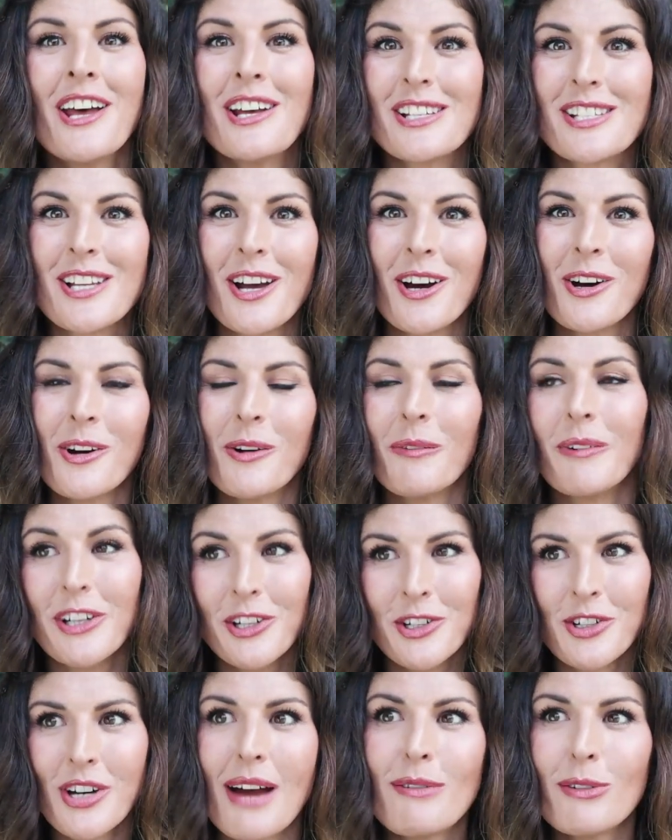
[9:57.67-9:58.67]
So when
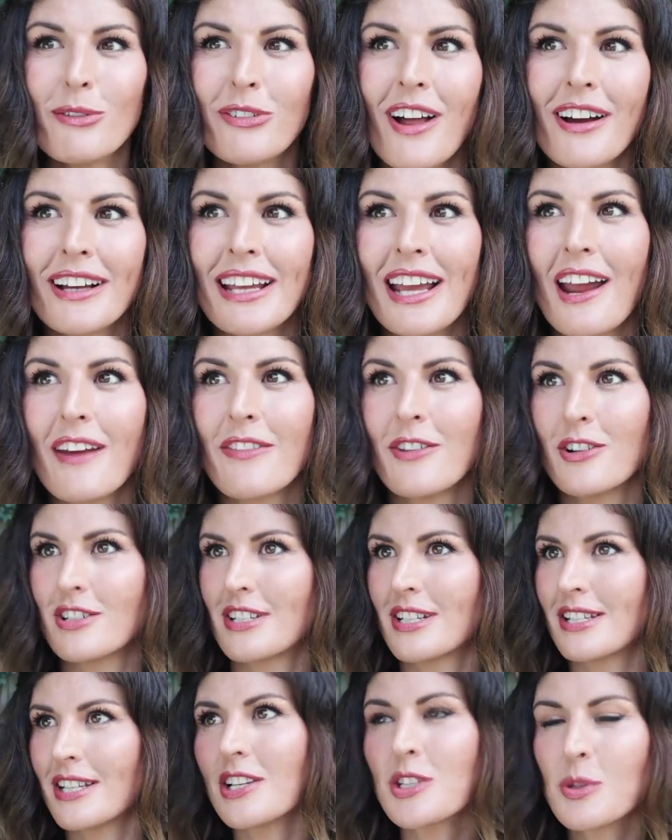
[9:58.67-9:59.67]
you're travel vlogging and there's
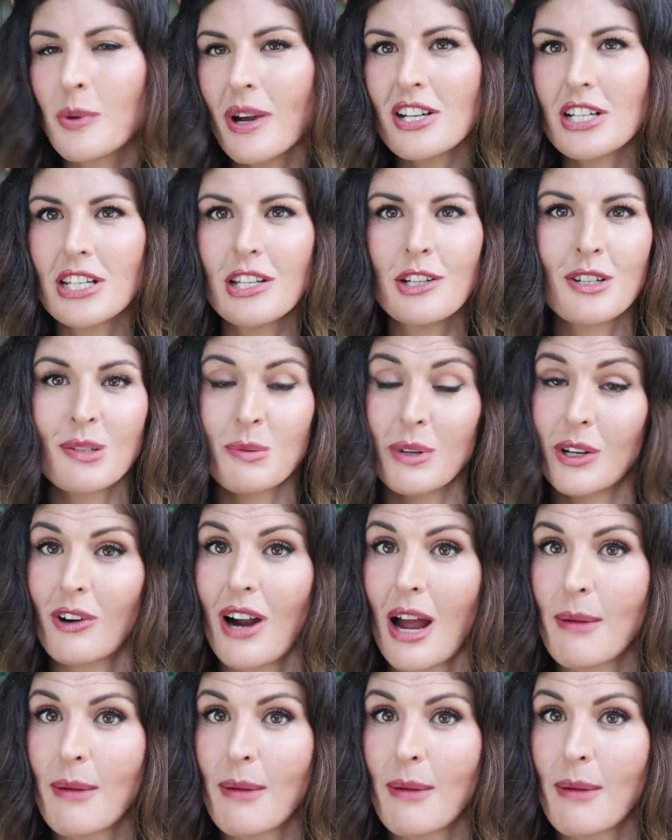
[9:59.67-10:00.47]
a situation that you just want to